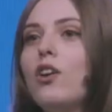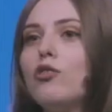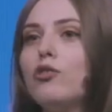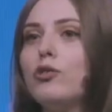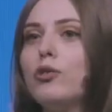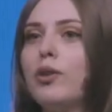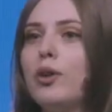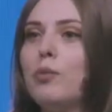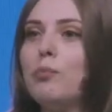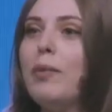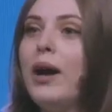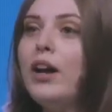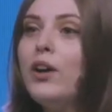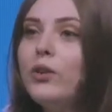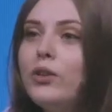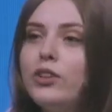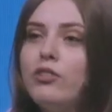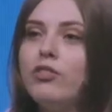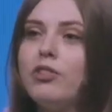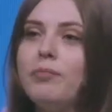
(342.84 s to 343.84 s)
of
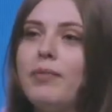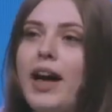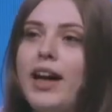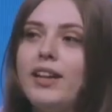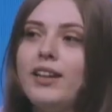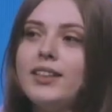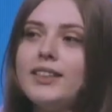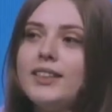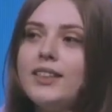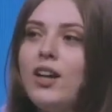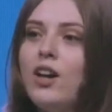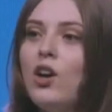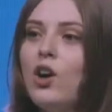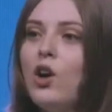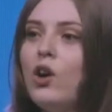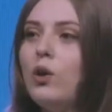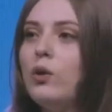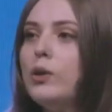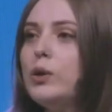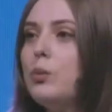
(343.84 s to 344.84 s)
bioinformatics
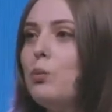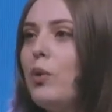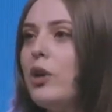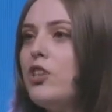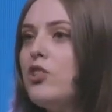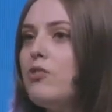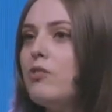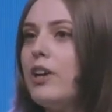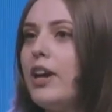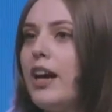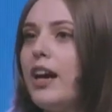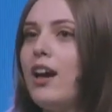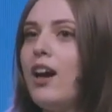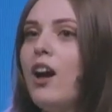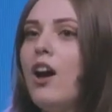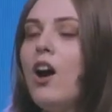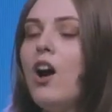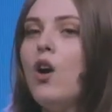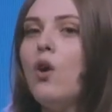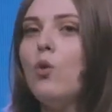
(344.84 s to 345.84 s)
who was wondering
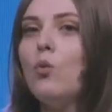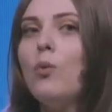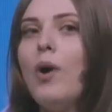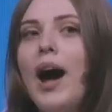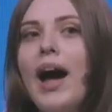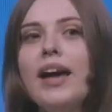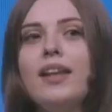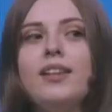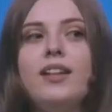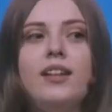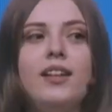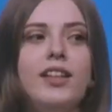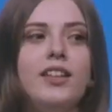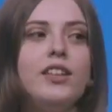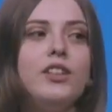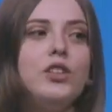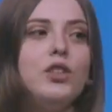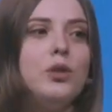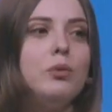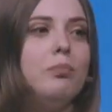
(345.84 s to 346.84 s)
why they
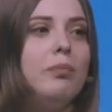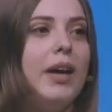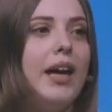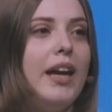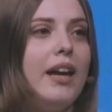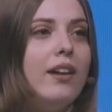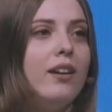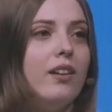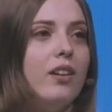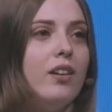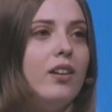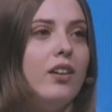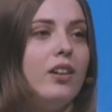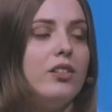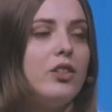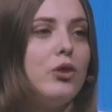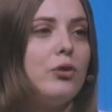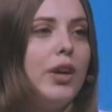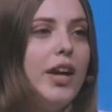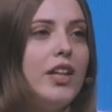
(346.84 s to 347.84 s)
needed to make
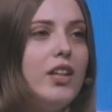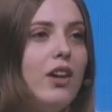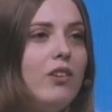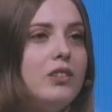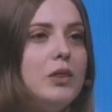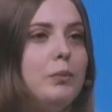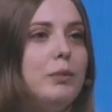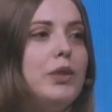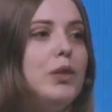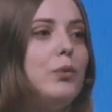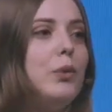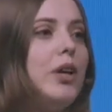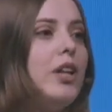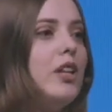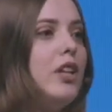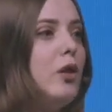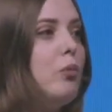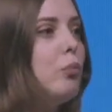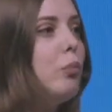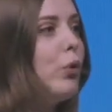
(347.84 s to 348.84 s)
trade-offs
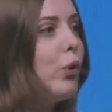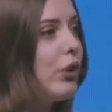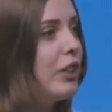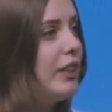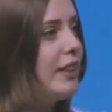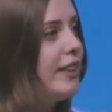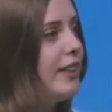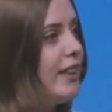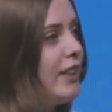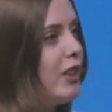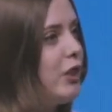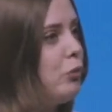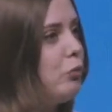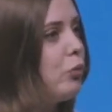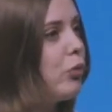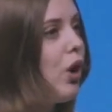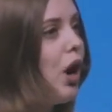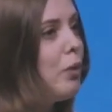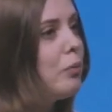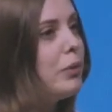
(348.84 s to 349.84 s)
between important system
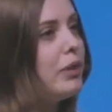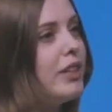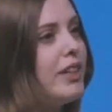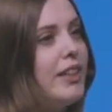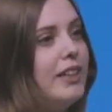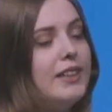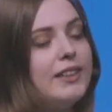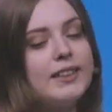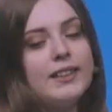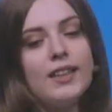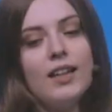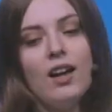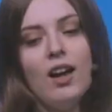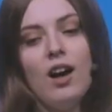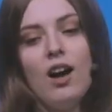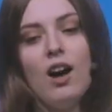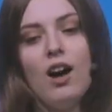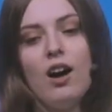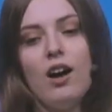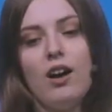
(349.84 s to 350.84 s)
properties
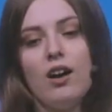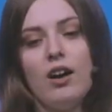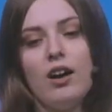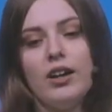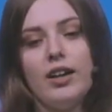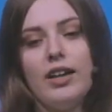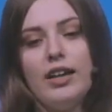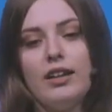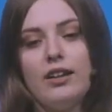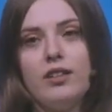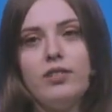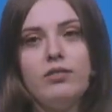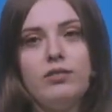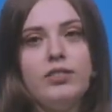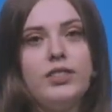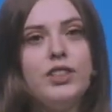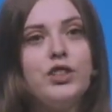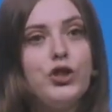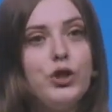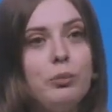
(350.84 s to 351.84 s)

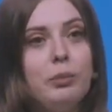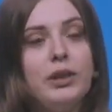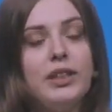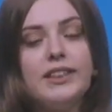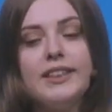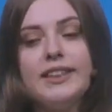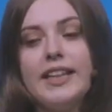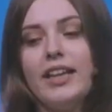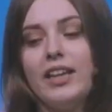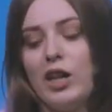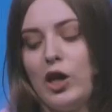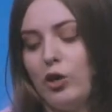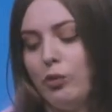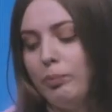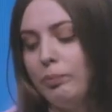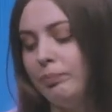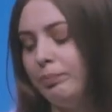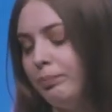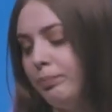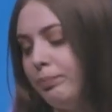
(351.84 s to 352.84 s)
in distributed setting.